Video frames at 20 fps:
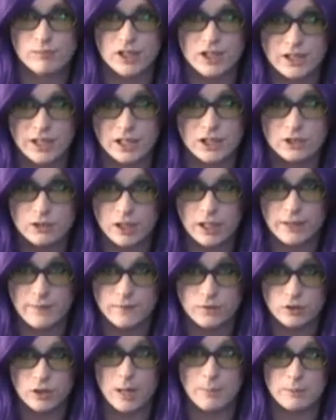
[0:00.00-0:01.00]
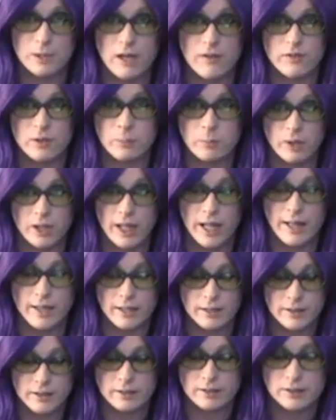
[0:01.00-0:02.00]
sex drive dropped off the
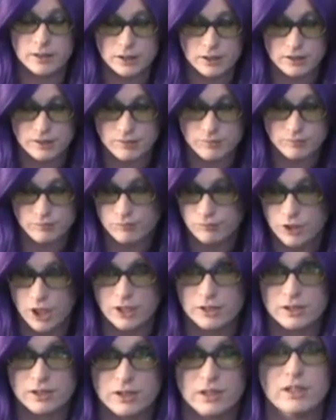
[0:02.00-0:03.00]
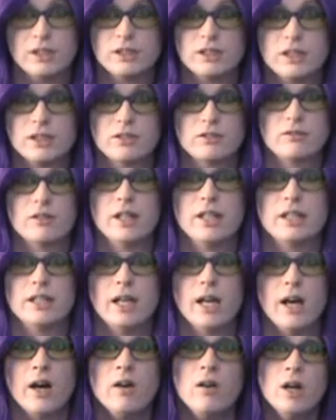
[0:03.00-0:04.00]
planet. It just doesn't exist right
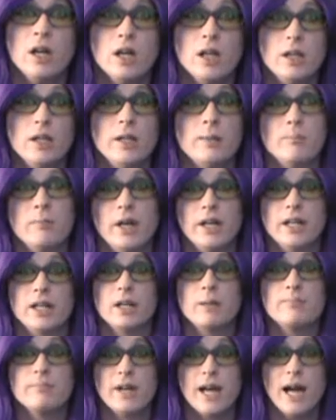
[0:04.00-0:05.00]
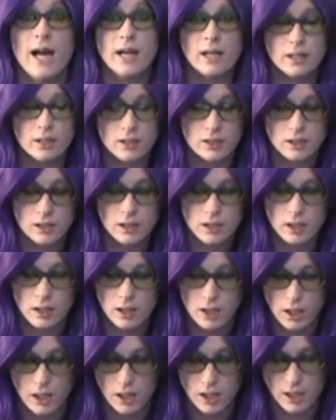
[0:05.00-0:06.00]
now. It might come back.
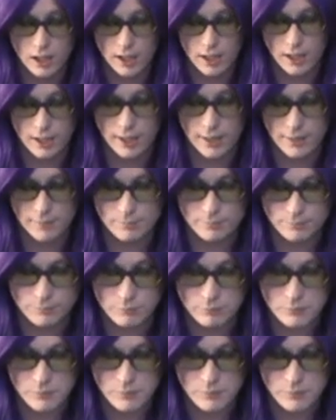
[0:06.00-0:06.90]
Either